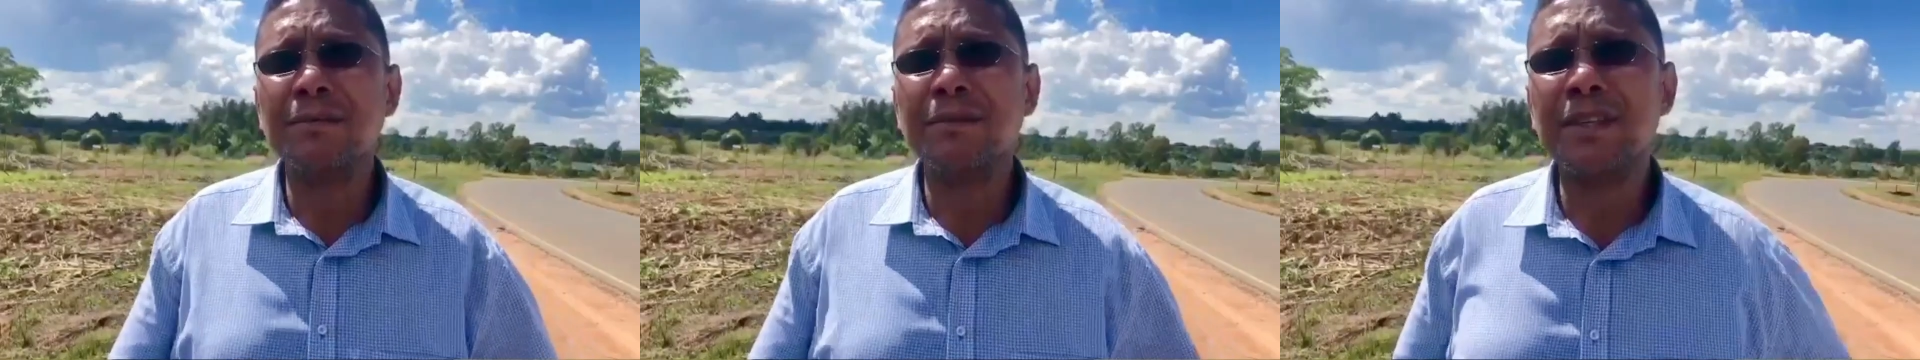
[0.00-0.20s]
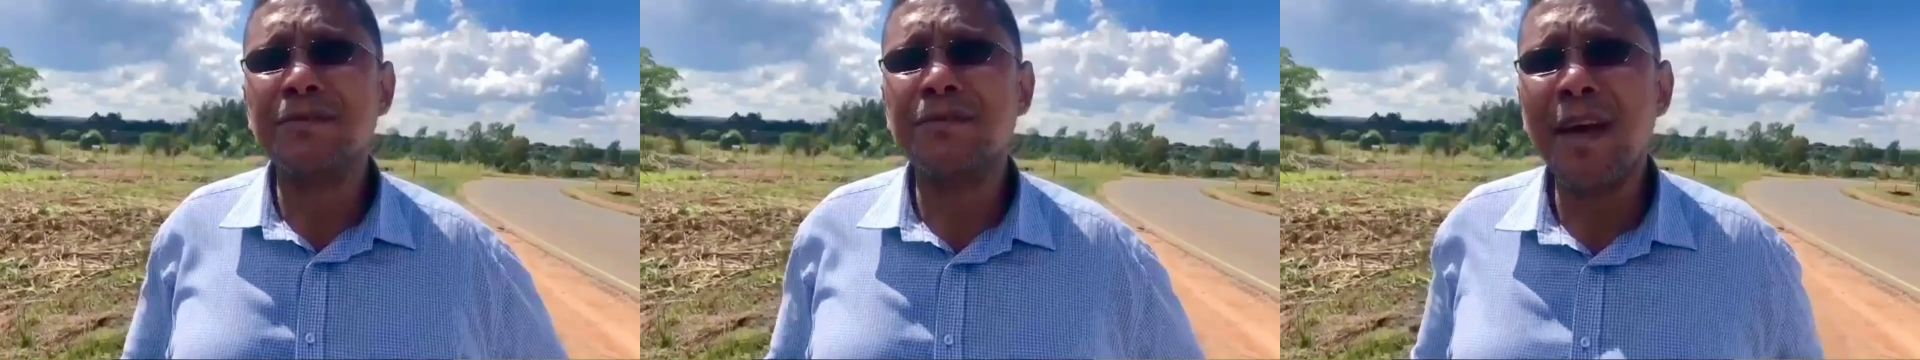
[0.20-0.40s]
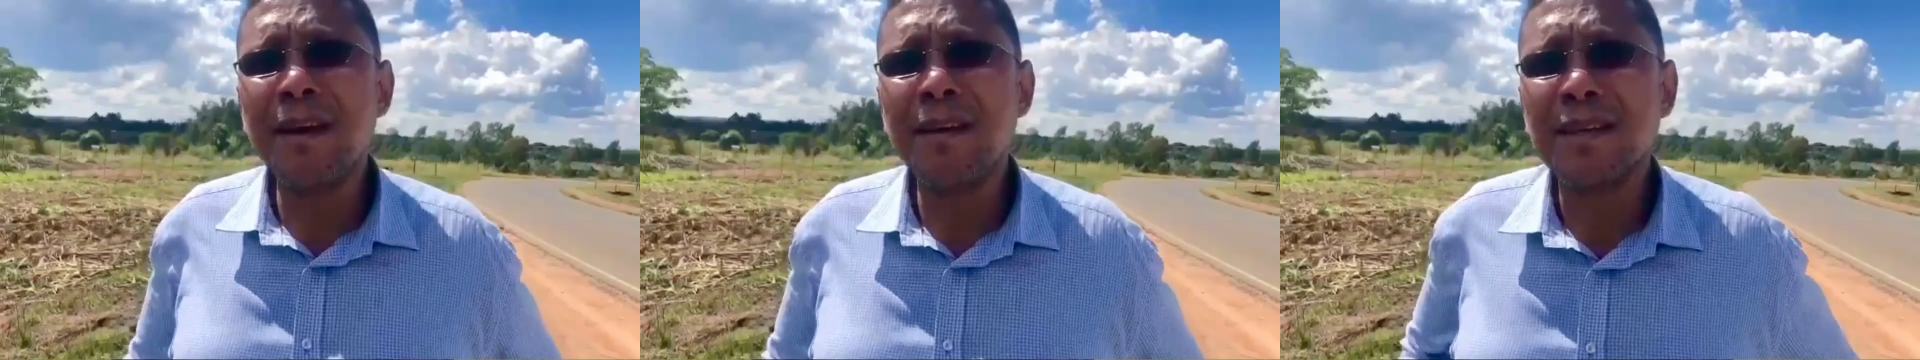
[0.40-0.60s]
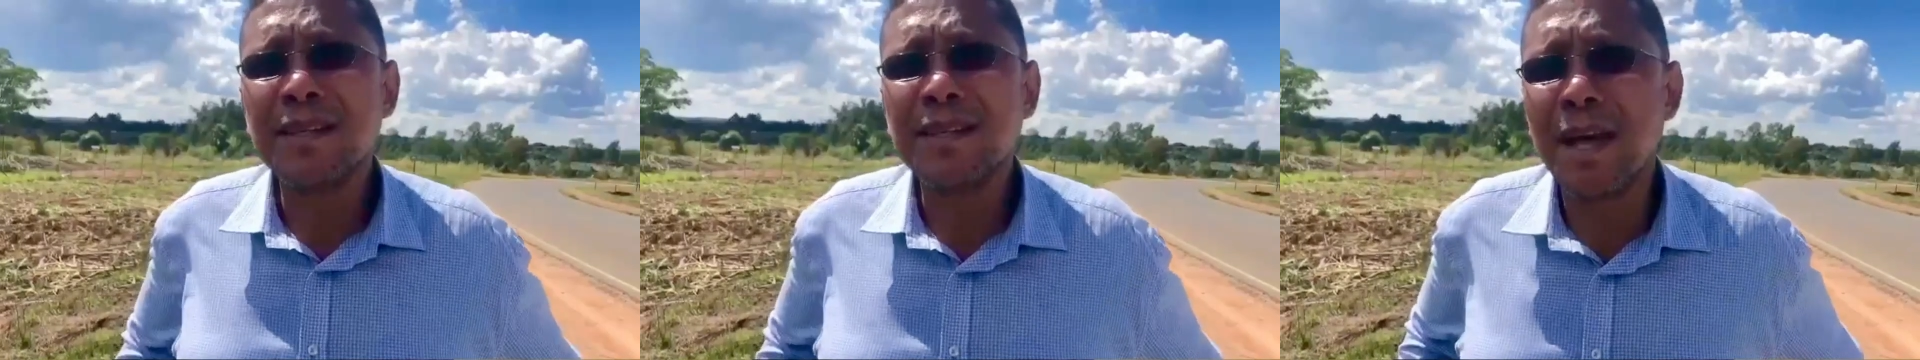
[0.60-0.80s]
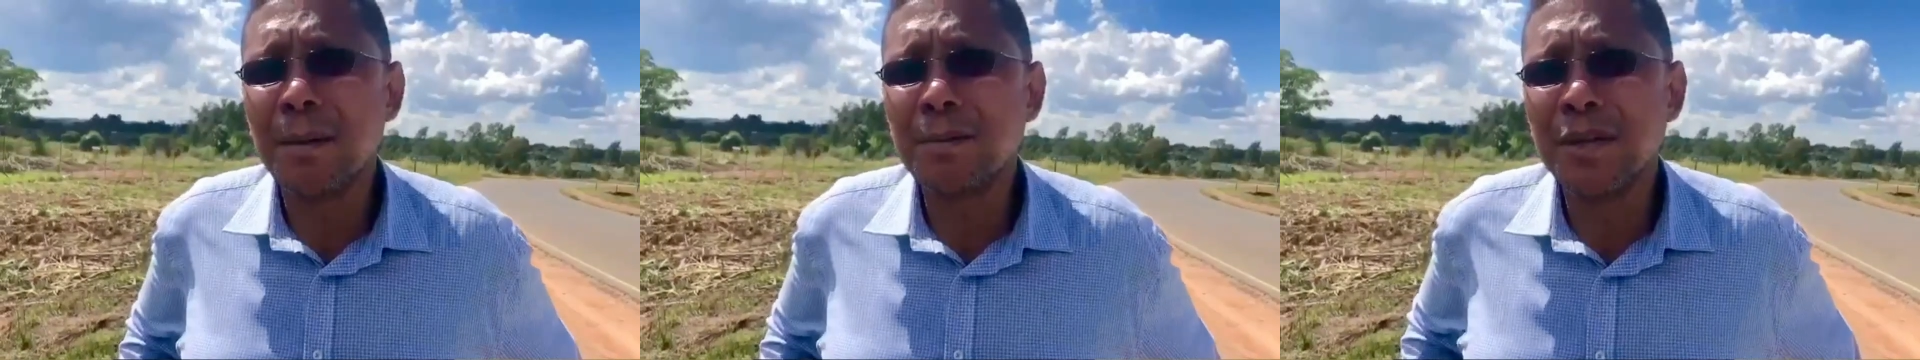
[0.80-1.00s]
I can
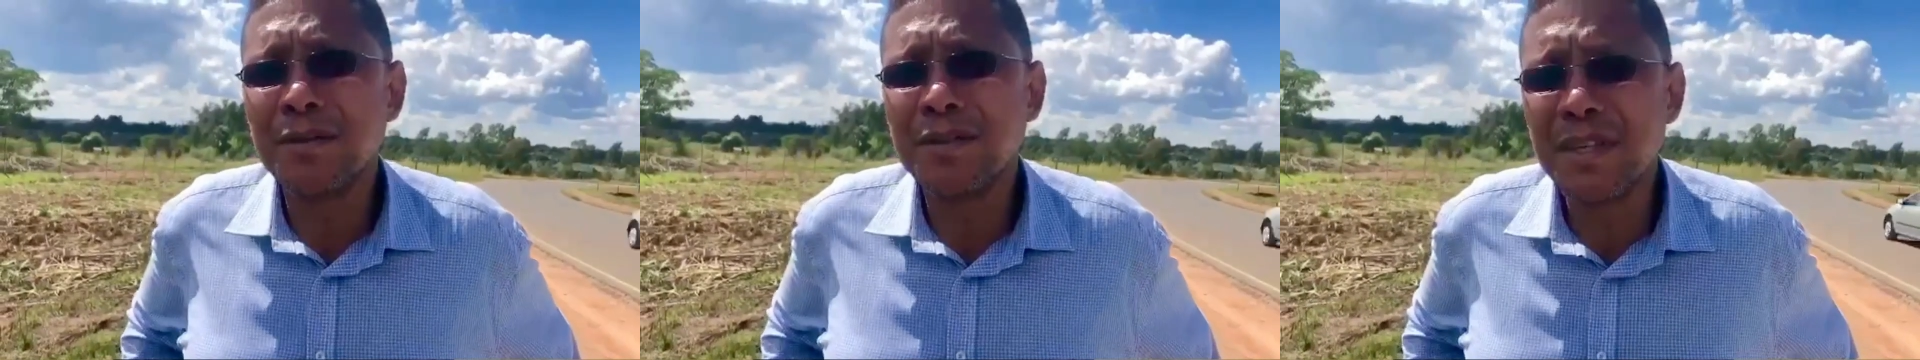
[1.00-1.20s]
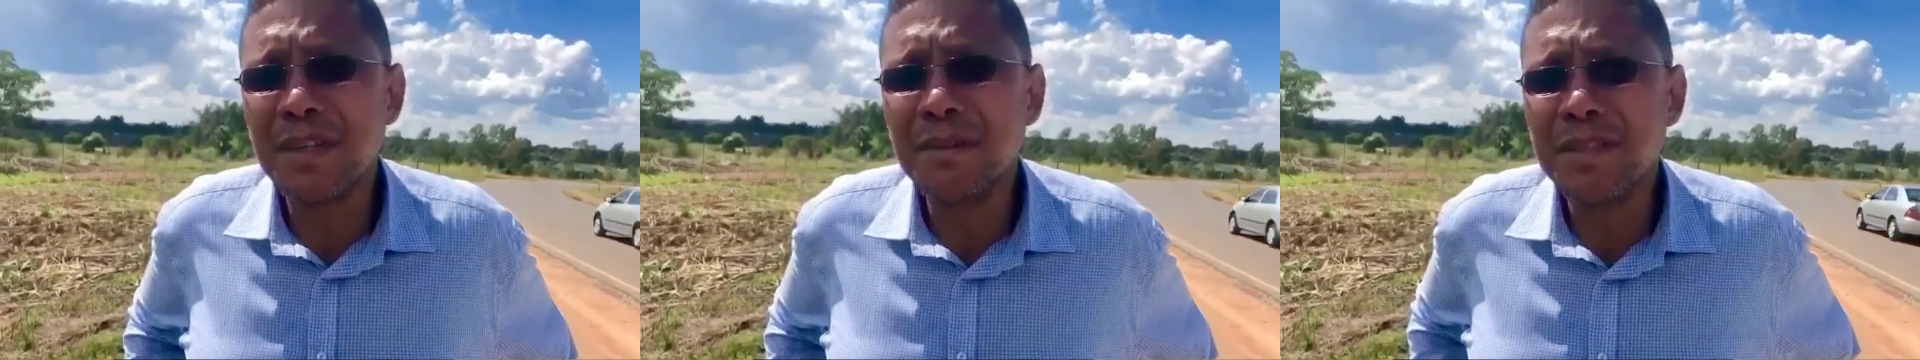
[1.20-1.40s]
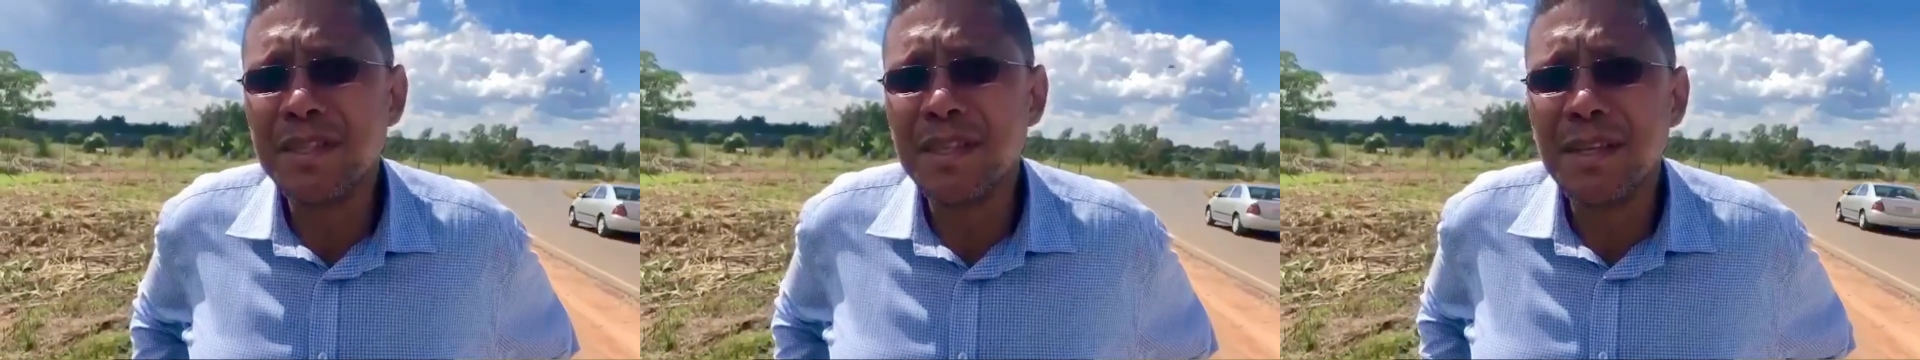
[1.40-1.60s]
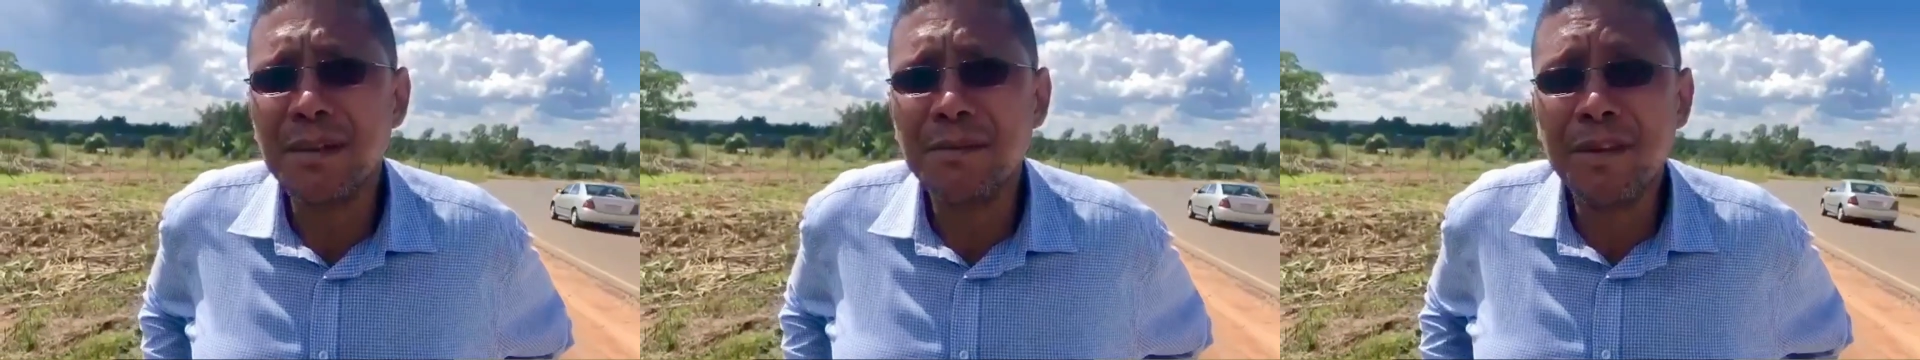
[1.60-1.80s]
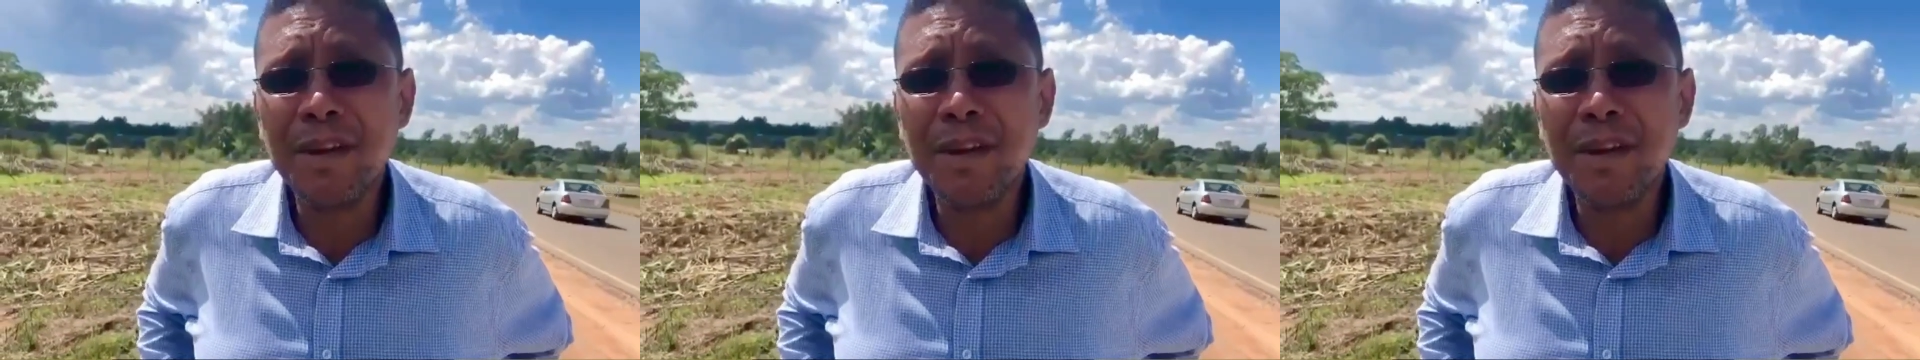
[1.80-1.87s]
confidently say